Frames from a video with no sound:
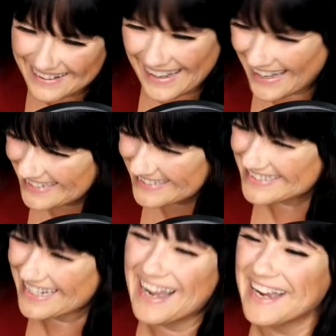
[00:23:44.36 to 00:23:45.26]

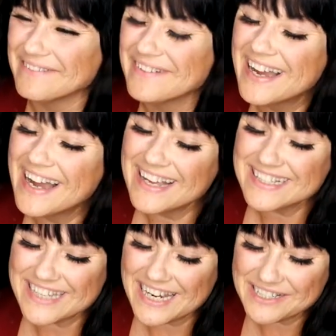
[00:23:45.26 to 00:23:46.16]
Anytime.
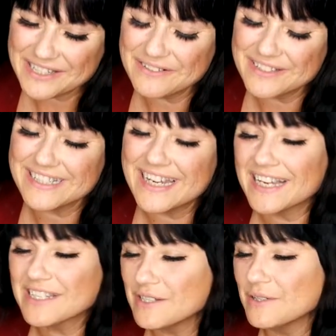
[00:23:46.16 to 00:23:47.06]
Stay tuned to
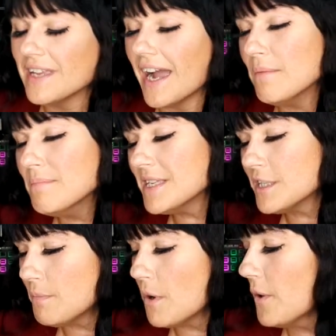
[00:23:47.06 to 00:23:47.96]
next Tuesday. I
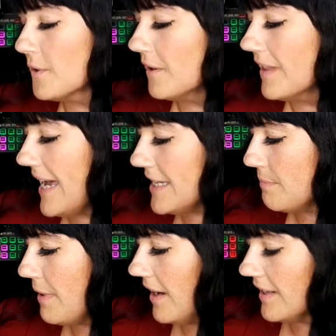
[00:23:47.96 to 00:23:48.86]
misspoke on our
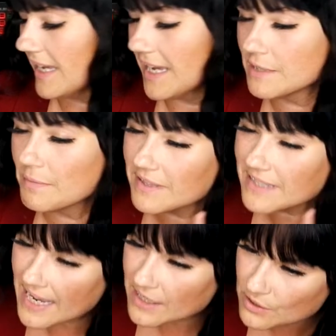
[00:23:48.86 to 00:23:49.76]
last podcast, but
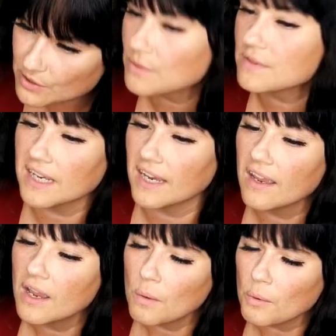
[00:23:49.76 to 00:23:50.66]
next Tuesday,
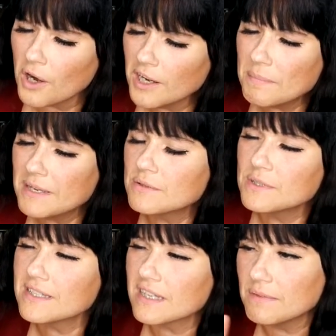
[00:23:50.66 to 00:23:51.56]
we're going to be
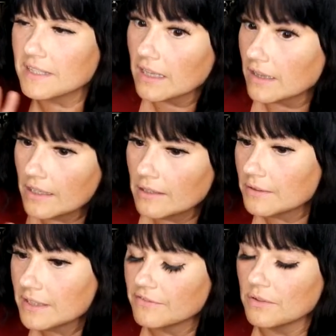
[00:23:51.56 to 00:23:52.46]
doing something a
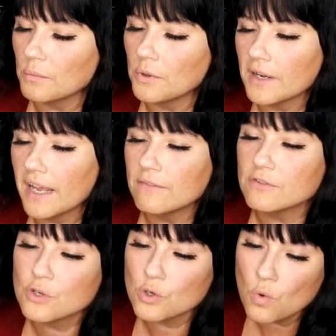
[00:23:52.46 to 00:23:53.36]
little different. We're going to
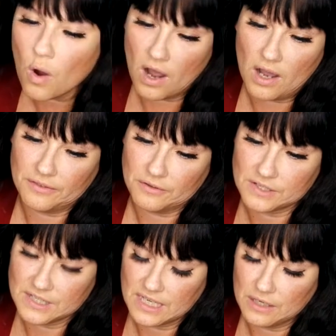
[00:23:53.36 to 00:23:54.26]
have 2
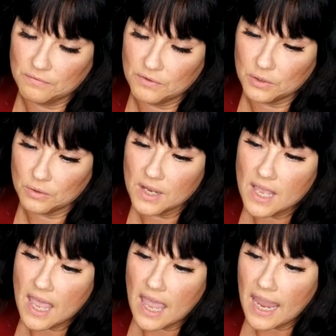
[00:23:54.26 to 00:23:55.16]
authors to interview,
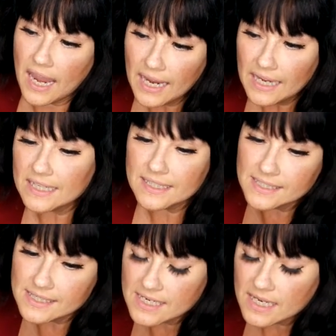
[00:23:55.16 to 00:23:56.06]

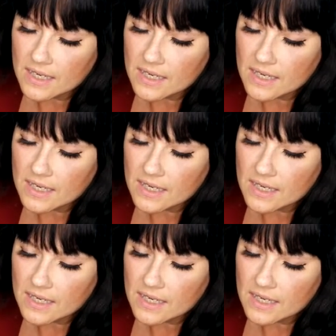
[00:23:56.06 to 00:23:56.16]
and